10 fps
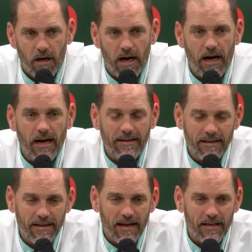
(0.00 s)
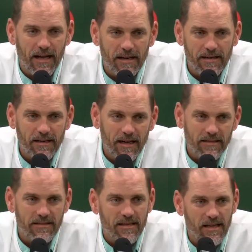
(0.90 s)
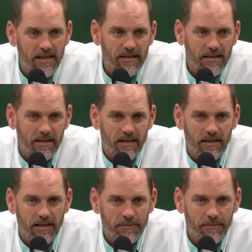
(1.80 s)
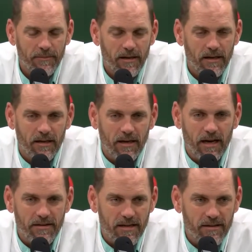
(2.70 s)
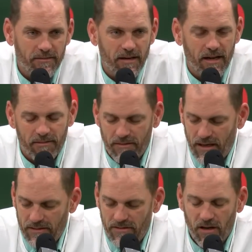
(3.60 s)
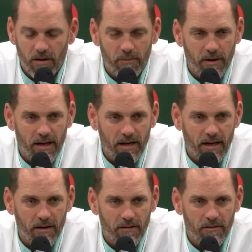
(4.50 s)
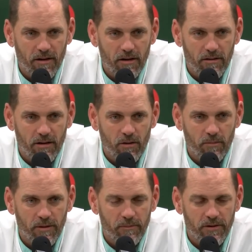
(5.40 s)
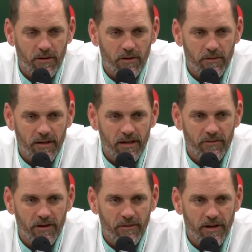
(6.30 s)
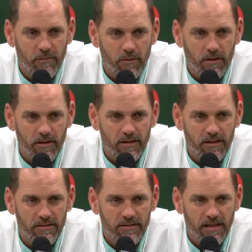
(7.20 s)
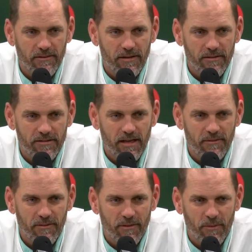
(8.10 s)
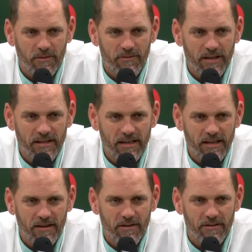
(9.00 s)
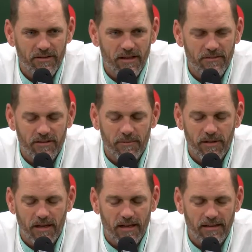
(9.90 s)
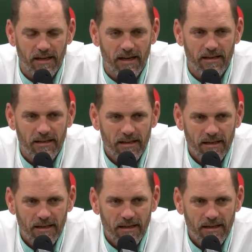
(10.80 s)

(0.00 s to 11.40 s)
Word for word: I, I, did not. I did not see it. Uh, uh, I did. I, uh, I saw it when I got h- home and turned on the NFL Network uh, seven seven for one fifty or seven, something like that.